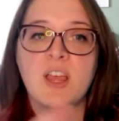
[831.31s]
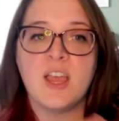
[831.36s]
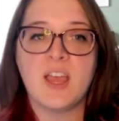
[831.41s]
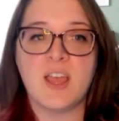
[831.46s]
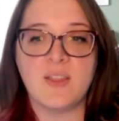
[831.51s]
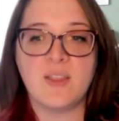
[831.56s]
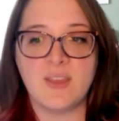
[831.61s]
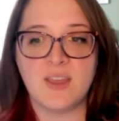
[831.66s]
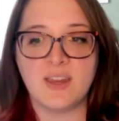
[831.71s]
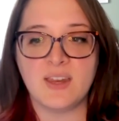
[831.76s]

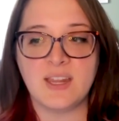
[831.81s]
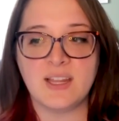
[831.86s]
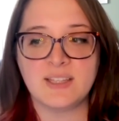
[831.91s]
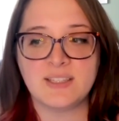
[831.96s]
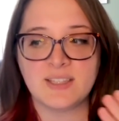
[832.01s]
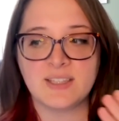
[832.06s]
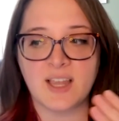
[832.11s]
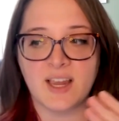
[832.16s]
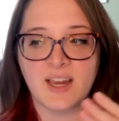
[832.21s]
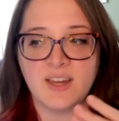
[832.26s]
And then
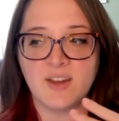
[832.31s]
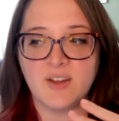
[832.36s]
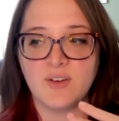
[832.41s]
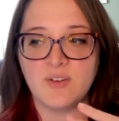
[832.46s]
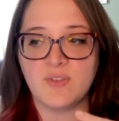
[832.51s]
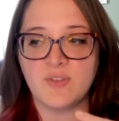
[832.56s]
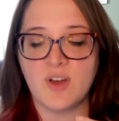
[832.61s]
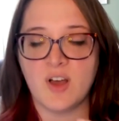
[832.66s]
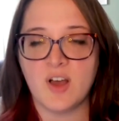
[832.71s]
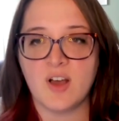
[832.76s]
it's kind
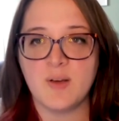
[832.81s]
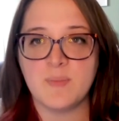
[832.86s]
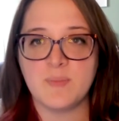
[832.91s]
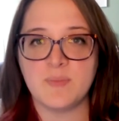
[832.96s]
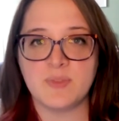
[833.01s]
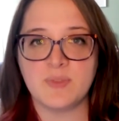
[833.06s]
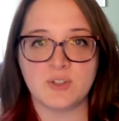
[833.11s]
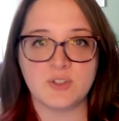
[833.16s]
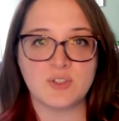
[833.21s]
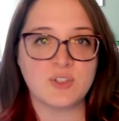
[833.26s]
of, um,
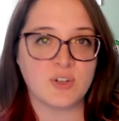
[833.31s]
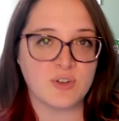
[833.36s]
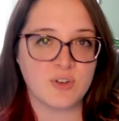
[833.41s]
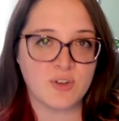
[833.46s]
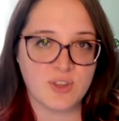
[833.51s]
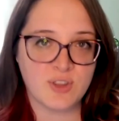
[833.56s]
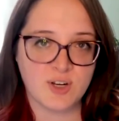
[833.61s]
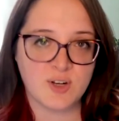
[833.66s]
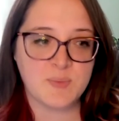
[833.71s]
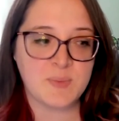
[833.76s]
there's certain
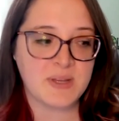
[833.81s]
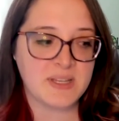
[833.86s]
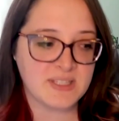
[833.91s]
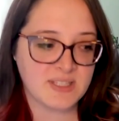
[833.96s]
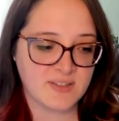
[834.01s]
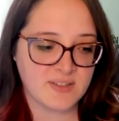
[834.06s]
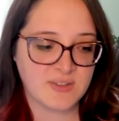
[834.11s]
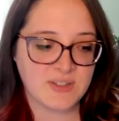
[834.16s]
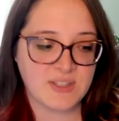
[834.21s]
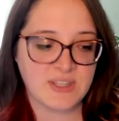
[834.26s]
therapies
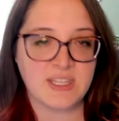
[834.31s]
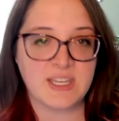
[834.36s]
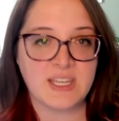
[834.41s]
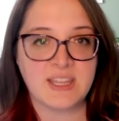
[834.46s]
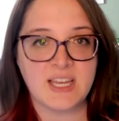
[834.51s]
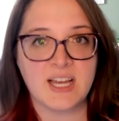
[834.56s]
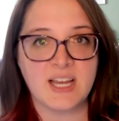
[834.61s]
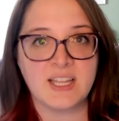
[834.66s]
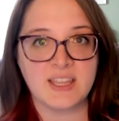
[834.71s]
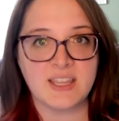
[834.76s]
and everything like
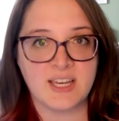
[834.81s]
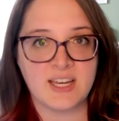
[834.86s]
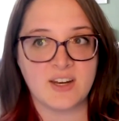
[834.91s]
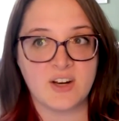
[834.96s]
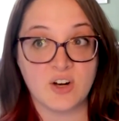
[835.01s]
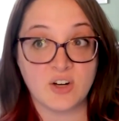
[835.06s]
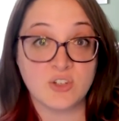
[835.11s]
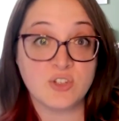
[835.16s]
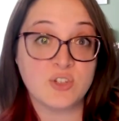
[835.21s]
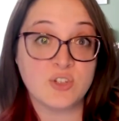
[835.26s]
that that
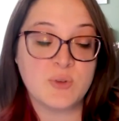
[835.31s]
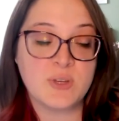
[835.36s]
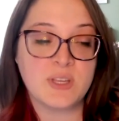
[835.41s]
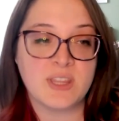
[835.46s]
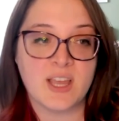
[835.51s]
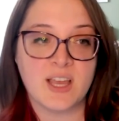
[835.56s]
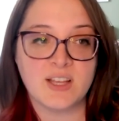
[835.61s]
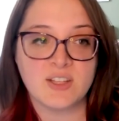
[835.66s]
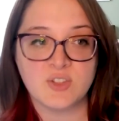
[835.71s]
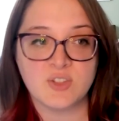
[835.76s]
are doing that.